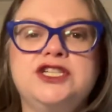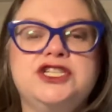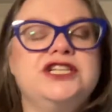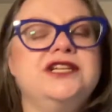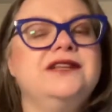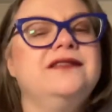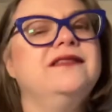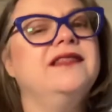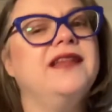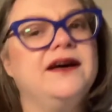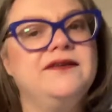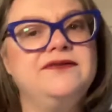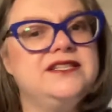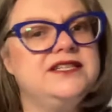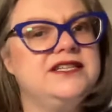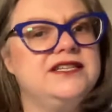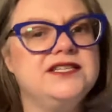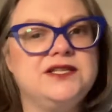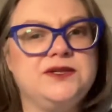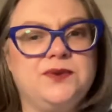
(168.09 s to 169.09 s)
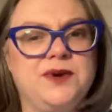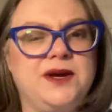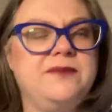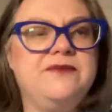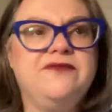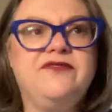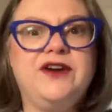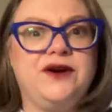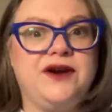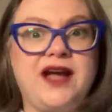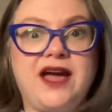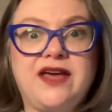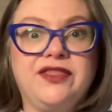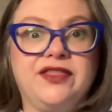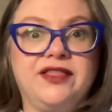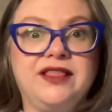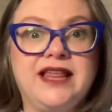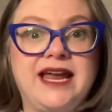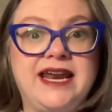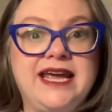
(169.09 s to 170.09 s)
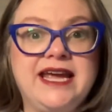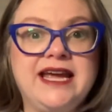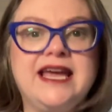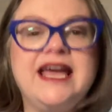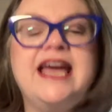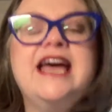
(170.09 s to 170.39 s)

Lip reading: She loves to swim, very athletic.